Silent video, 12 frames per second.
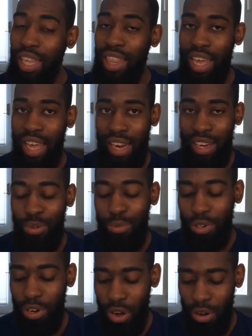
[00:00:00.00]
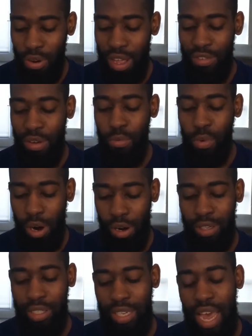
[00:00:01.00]
then you will know if it
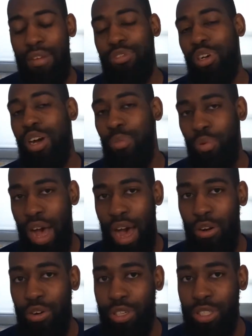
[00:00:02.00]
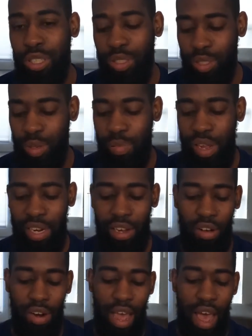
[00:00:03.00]
worked after a couple hours, depending
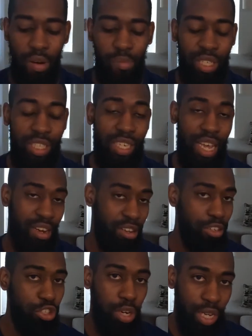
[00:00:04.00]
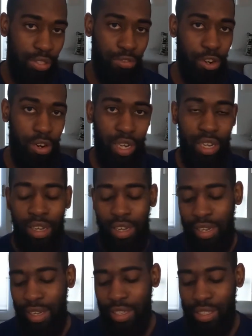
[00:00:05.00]
on how much data you're transferring.
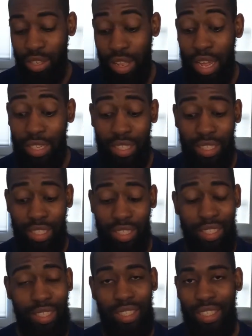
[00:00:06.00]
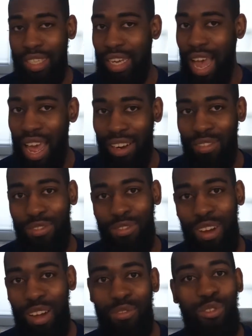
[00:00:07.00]
So that's kind
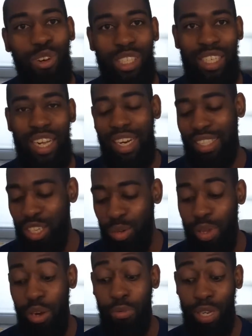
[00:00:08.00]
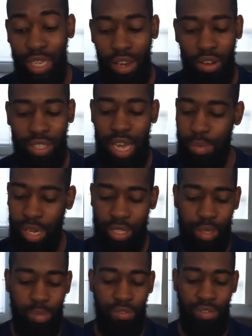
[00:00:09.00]
of unfortunate. It took me a really long time to
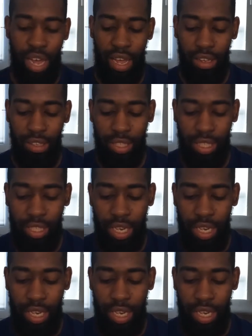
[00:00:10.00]
unzip the files,